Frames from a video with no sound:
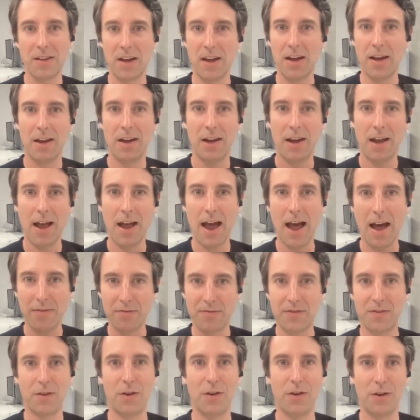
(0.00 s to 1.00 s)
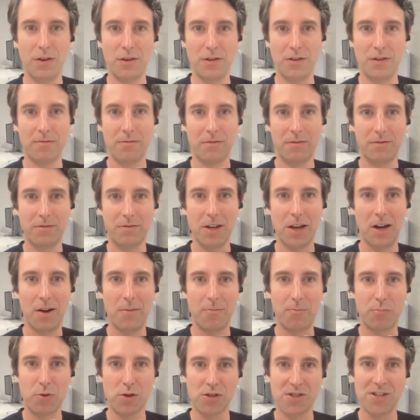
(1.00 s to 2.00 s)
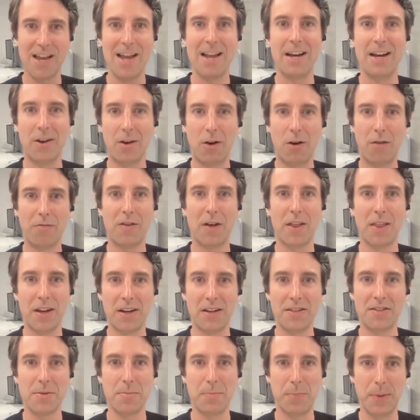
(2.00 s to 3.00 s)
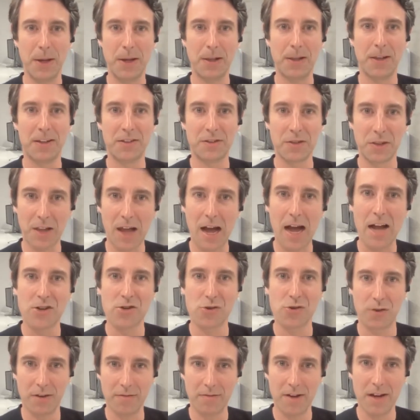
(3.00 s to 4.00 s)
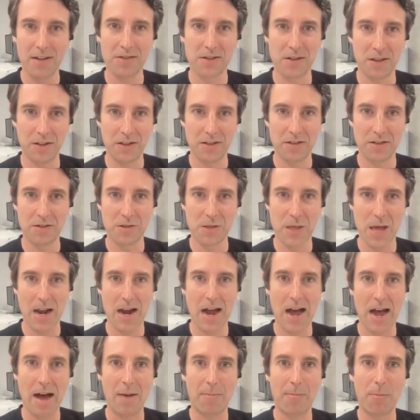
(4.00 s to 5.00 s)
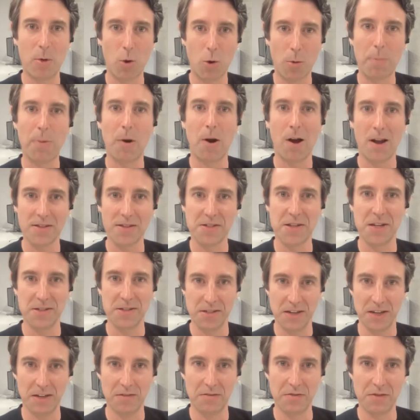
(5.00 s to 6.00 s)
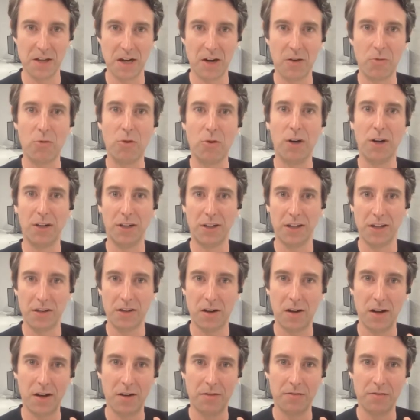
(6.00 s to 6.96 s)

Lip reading: to have to, present an offer that is appealing to larger investors that are more price sensitive, that are really kind of.